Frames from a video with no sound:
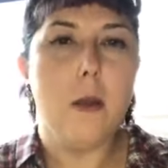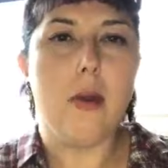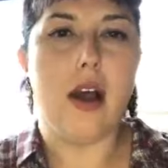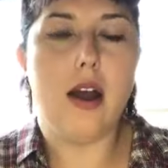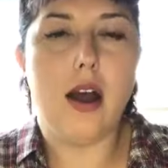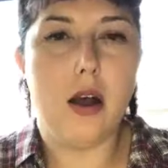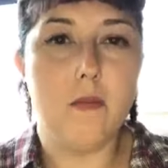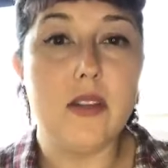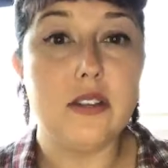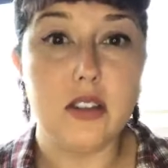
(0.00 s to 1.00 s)
But
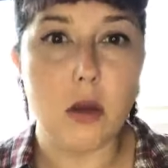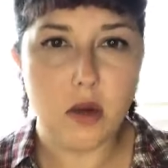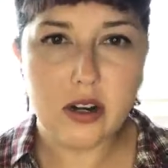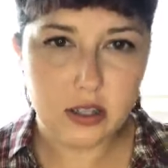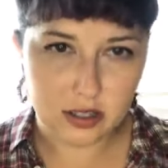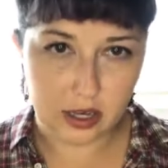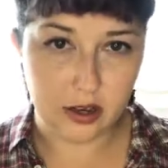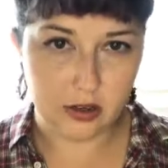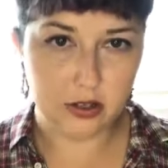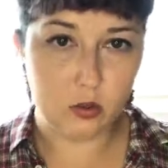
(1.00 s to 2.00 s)
someone in
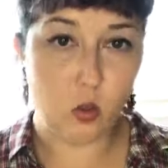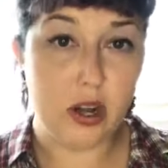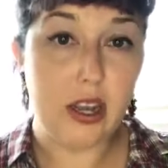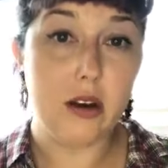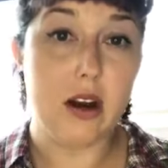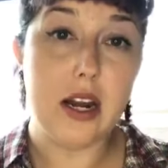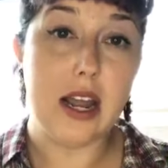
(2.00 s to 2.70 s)
sales would hear it,